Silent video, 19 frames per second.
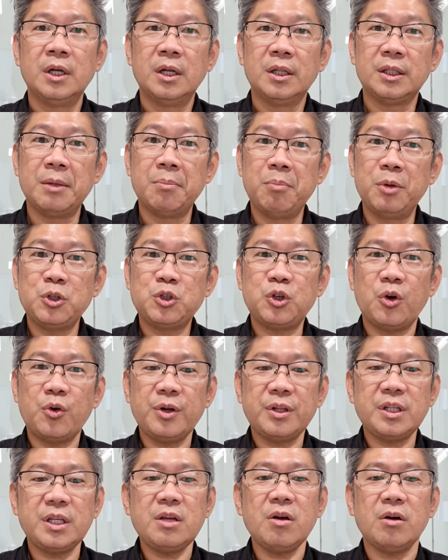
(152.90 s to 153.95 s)
The
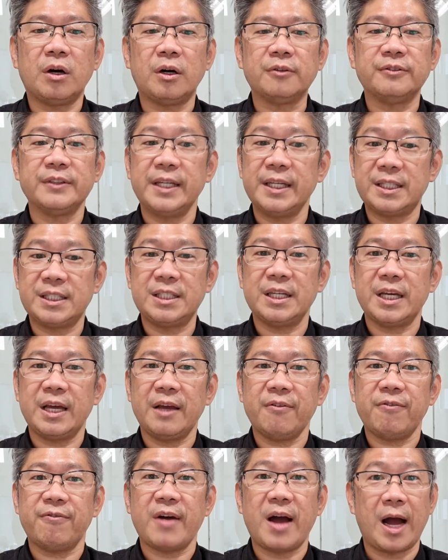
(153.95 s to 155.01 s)
majority of ETF
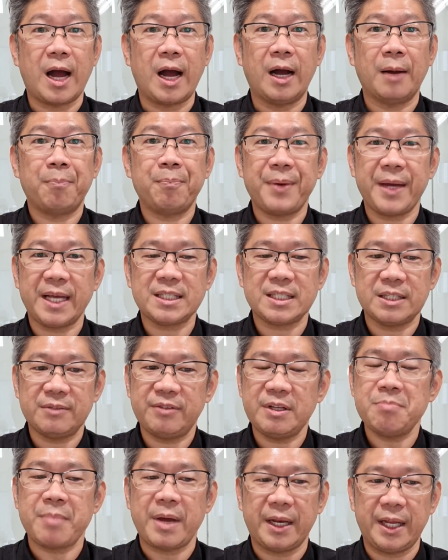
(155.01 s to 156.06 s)
are passively
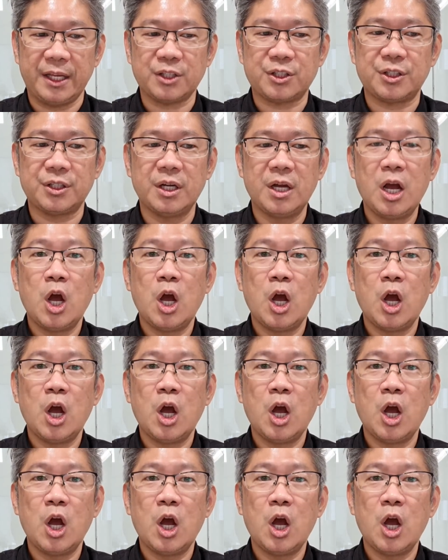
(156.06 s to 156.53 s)
managed,